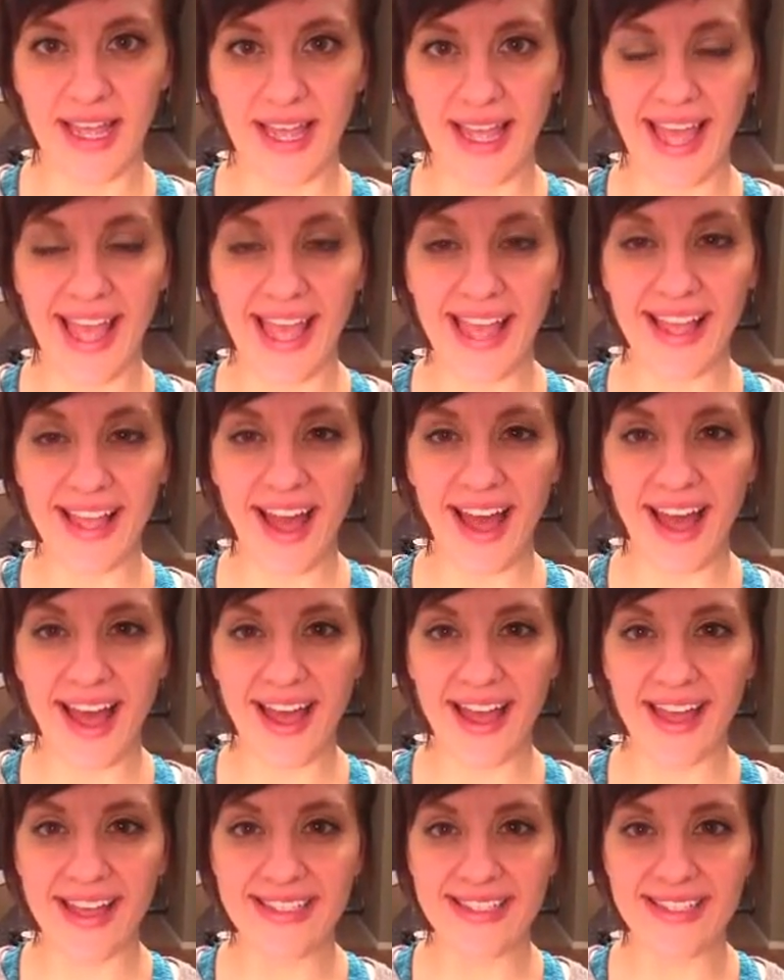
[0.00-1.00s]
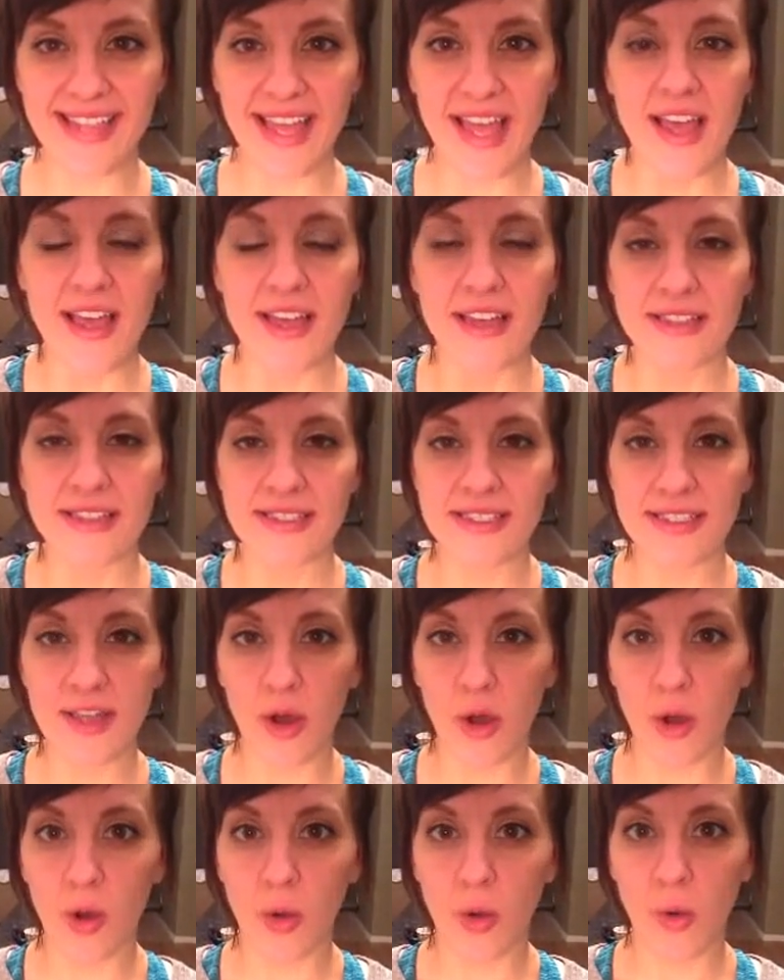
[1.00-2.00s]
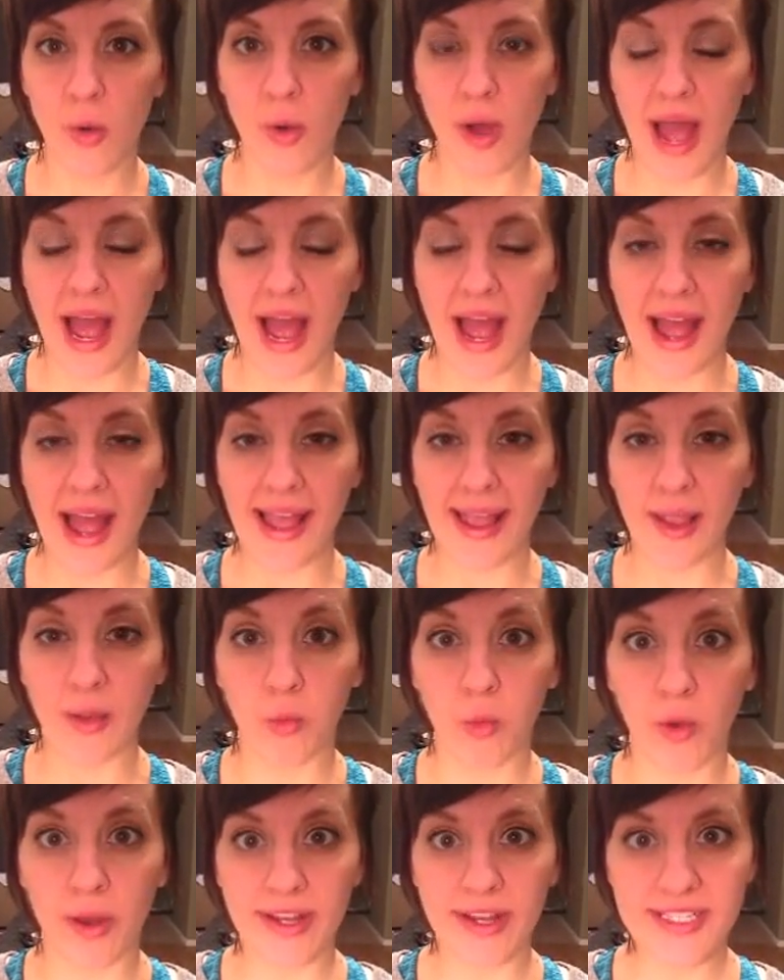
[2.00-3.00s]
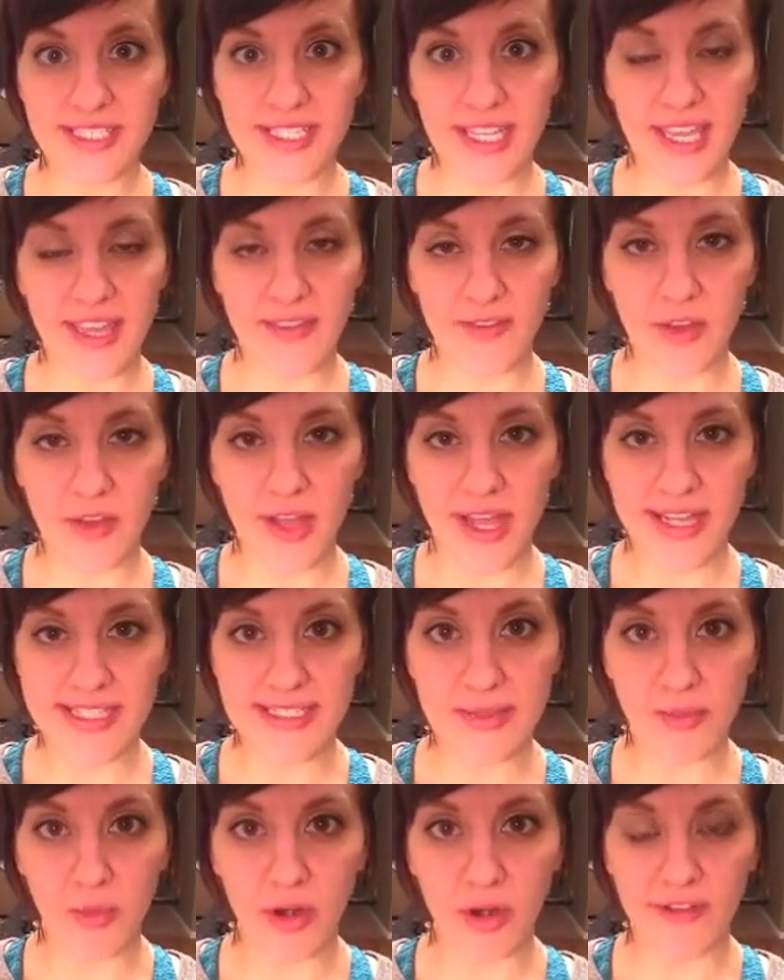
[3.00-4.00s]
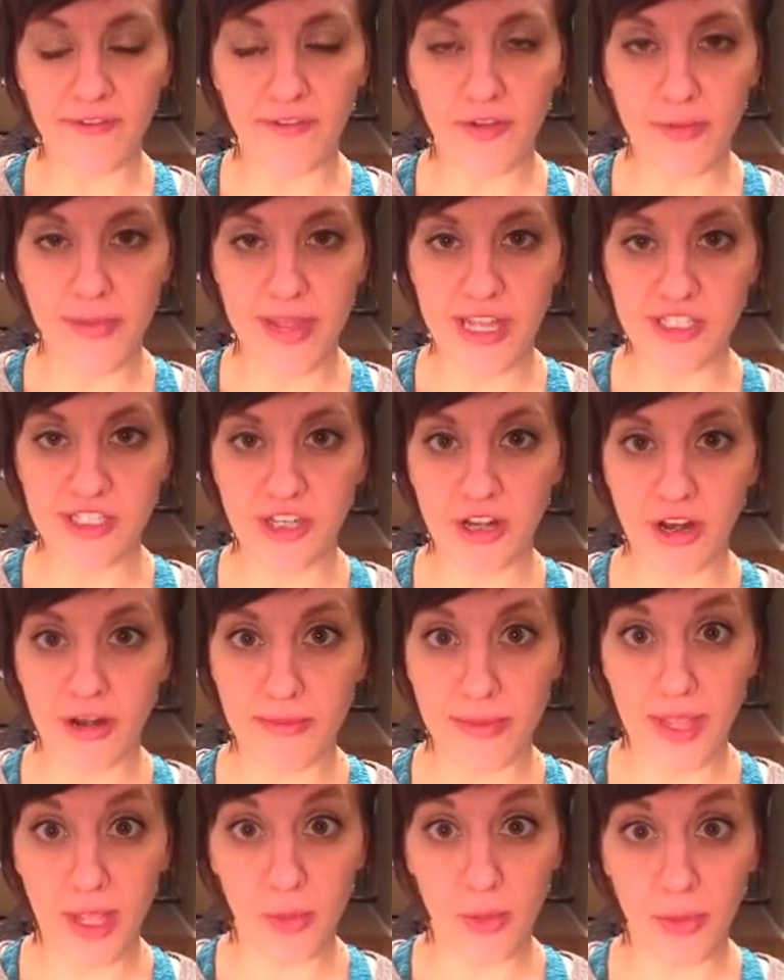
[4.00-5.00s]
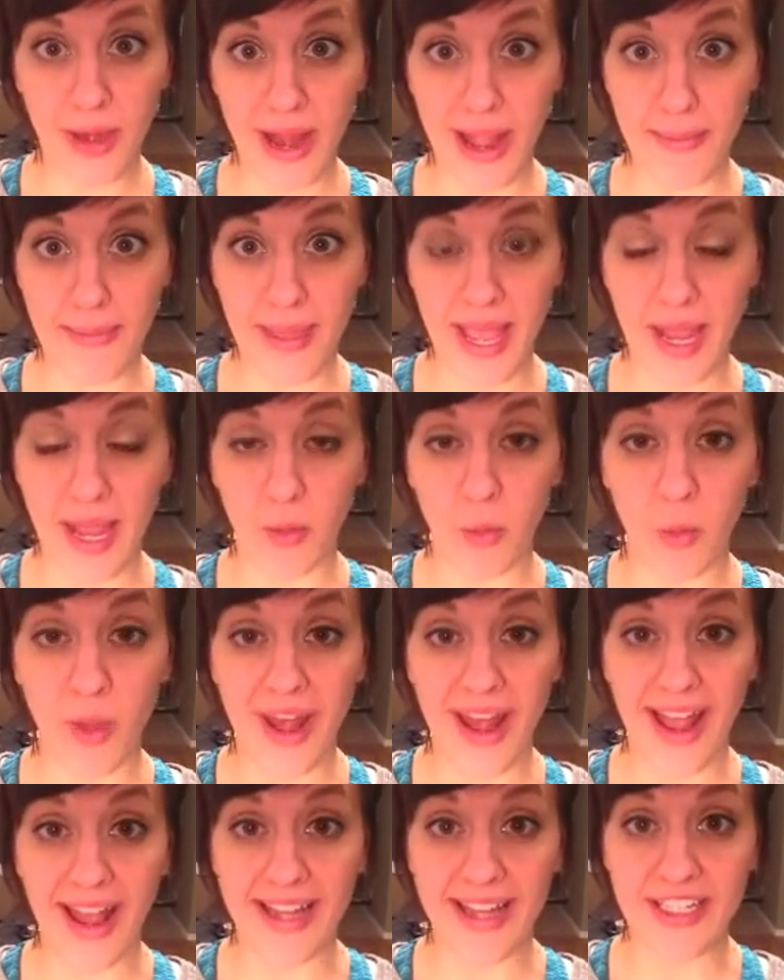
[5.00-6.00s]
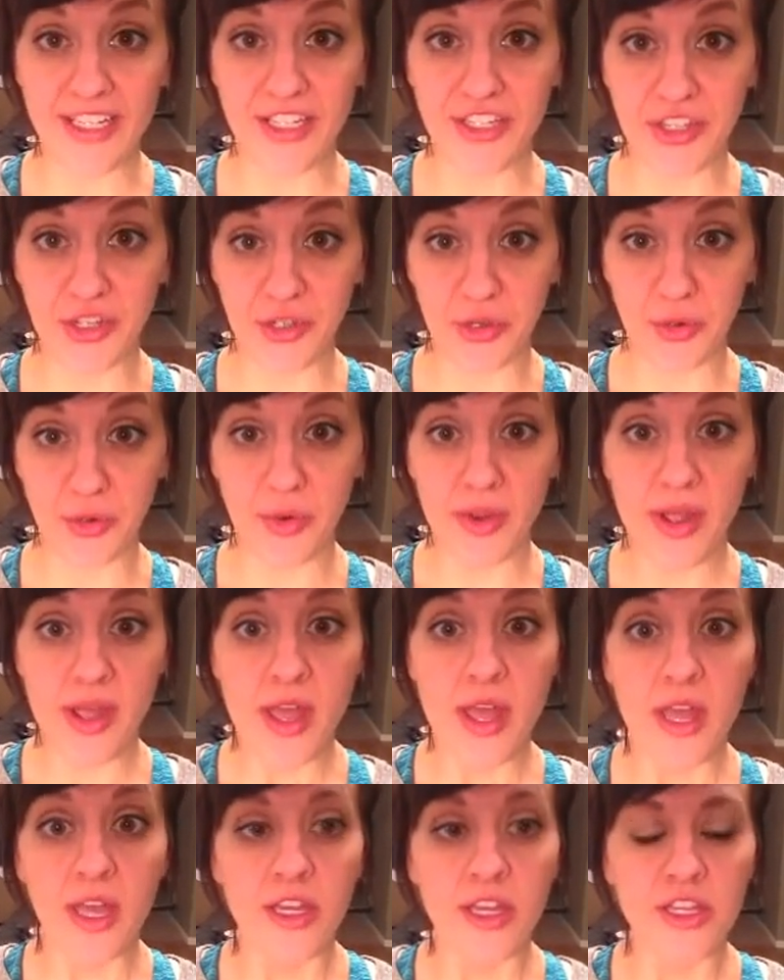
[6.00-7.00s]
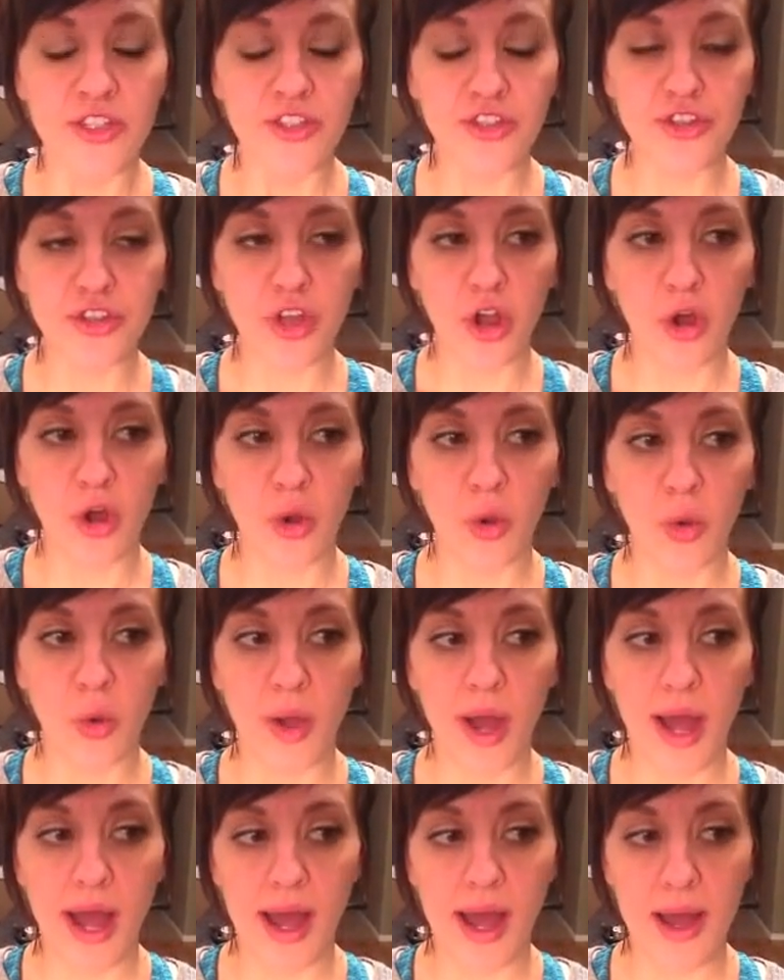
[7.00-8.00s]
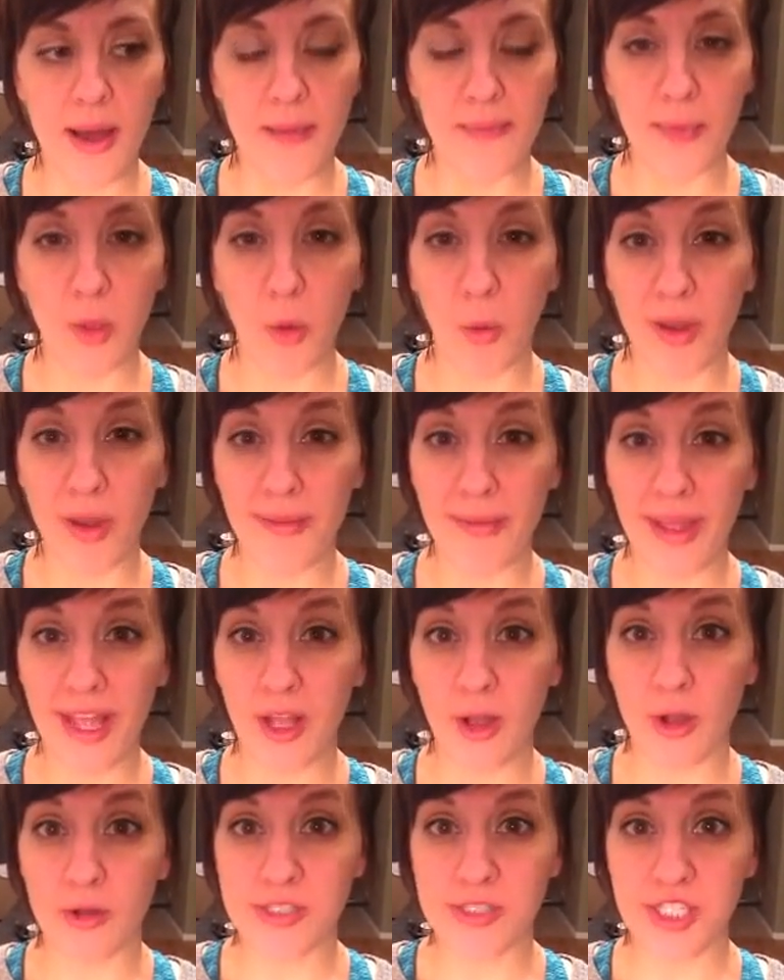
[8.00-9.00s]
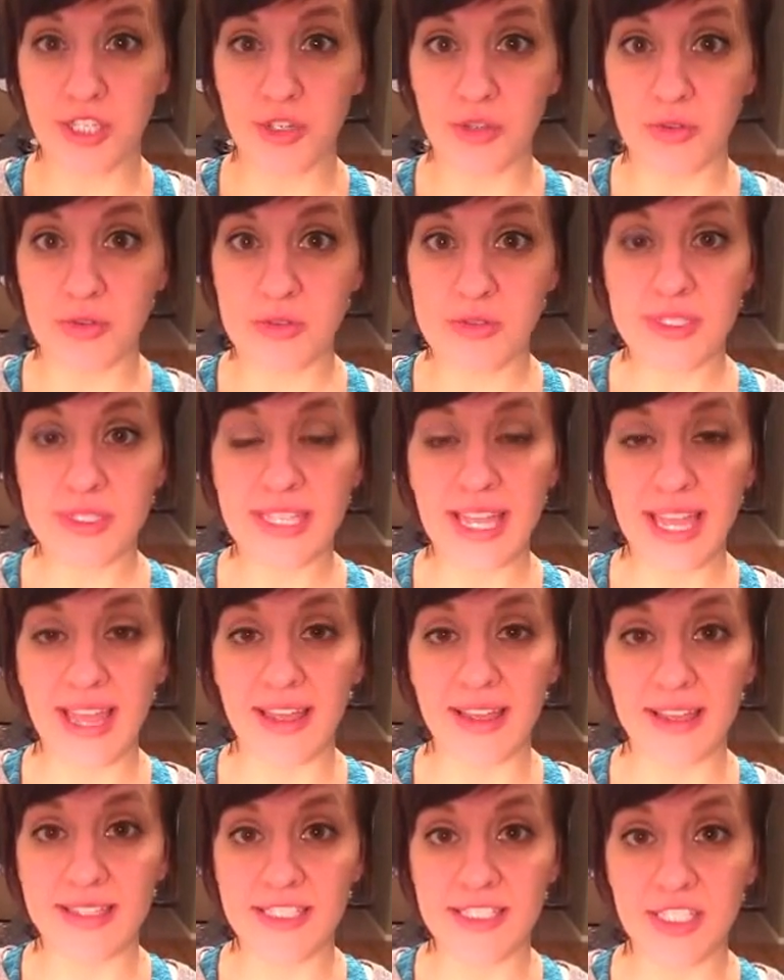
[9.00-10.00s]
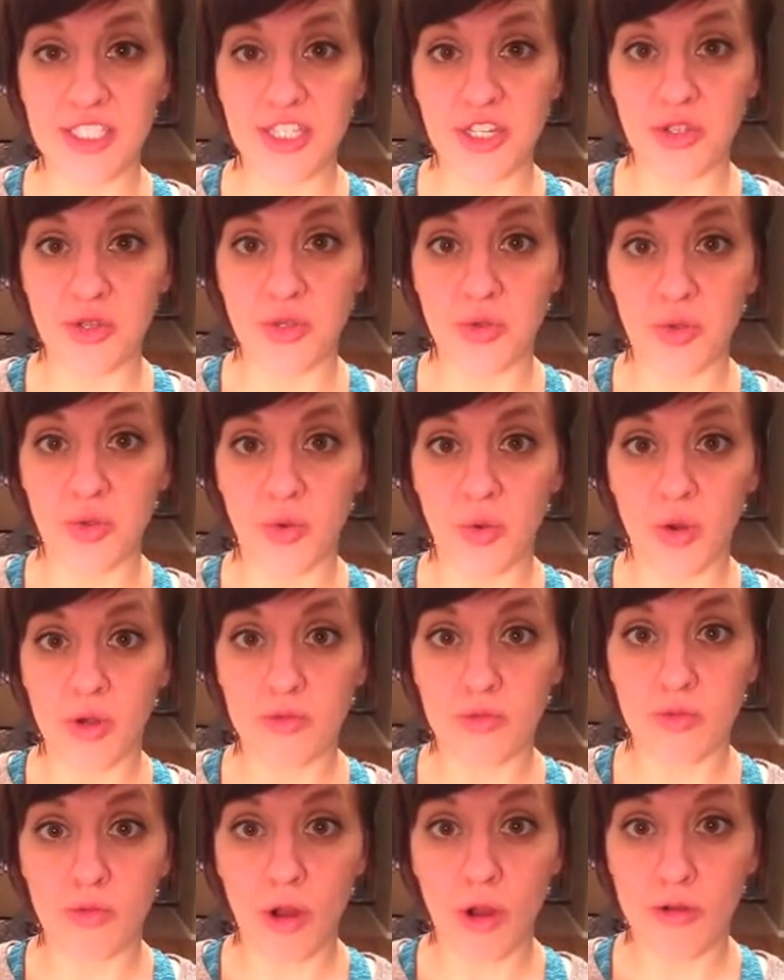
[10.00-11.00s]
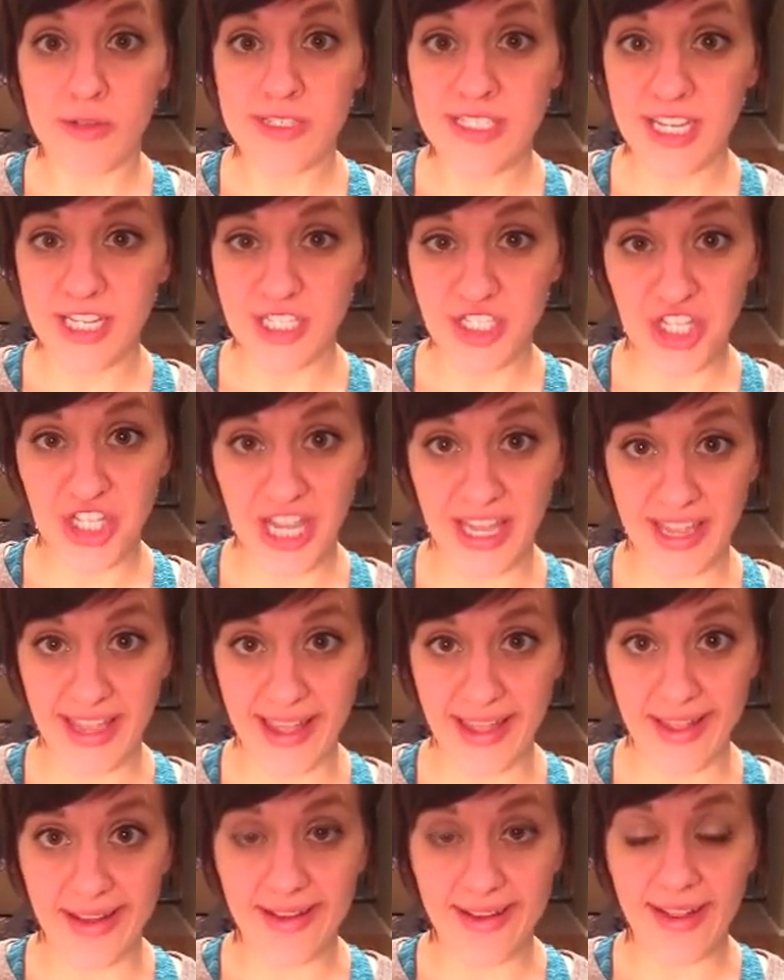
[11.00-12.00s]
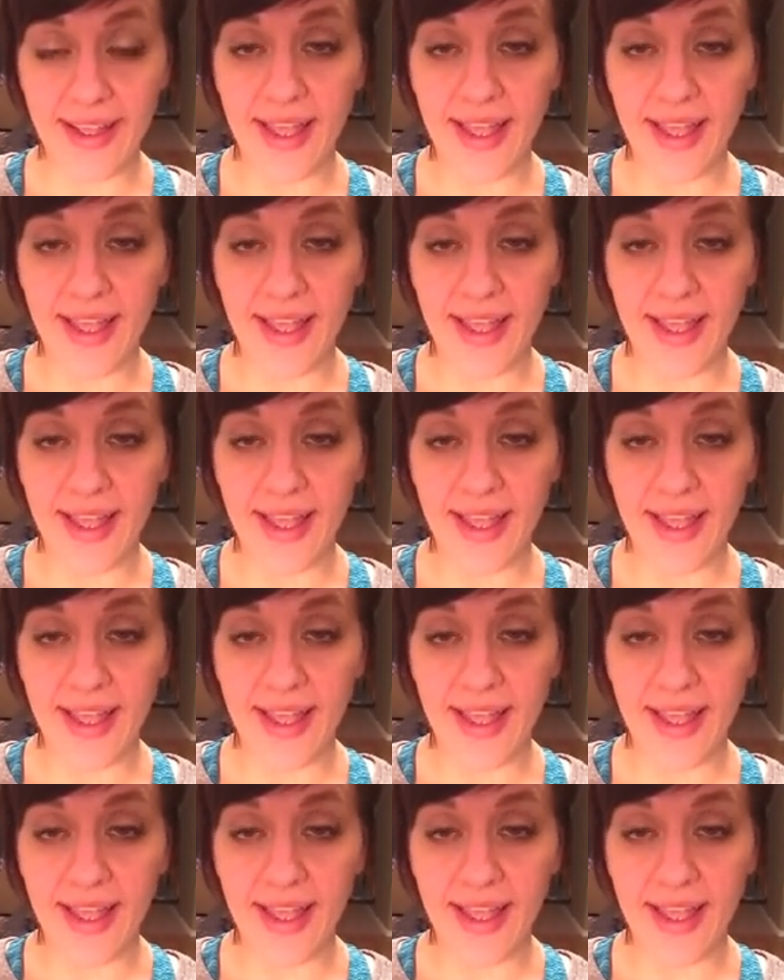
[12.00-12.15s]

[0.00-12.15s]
Hey guys! So I wanted to give you guys some more information on meal prep and what I do. One of my go-tos is to roast a chicken,